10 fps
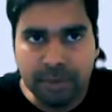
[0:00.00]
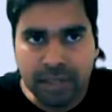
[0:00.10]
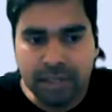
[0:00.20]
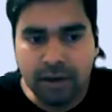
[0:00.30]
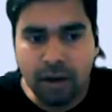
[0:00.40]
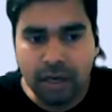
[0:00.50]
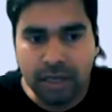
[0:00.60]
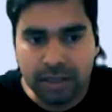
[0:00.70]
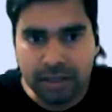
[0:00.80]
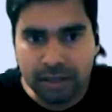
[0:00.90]
business and
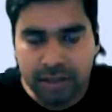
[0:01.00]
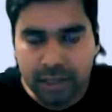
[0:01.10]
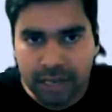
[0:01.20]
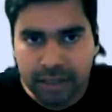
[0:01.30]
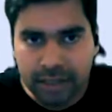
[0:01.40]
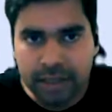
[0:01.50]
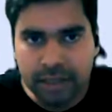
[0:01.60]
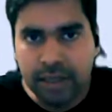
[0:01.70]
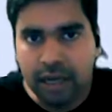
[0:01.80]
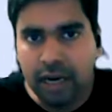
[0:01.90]
organization challenges,